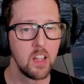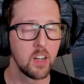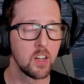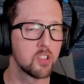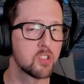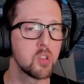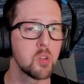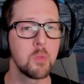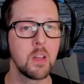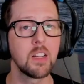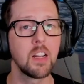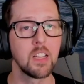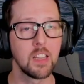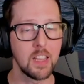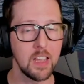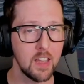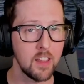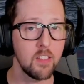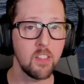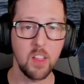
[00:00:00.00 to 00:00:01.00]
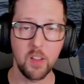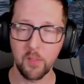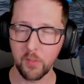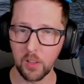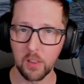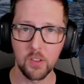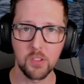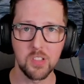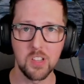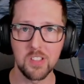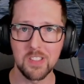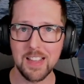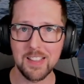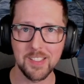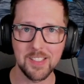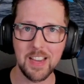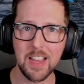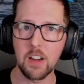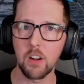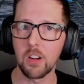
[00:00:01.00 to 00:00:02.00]
Assuming again that Velos is that
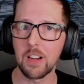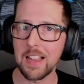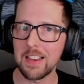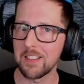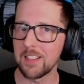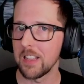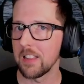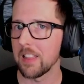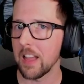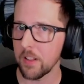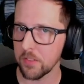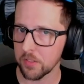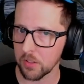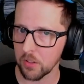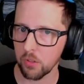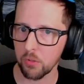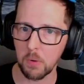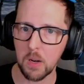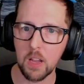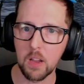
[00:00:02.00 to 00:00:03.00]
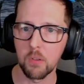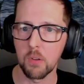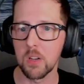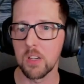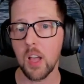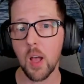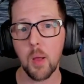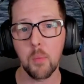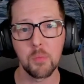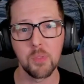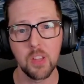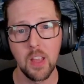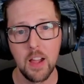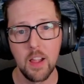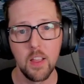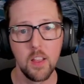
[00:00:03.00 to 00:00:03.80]
standard 19,300 dubs,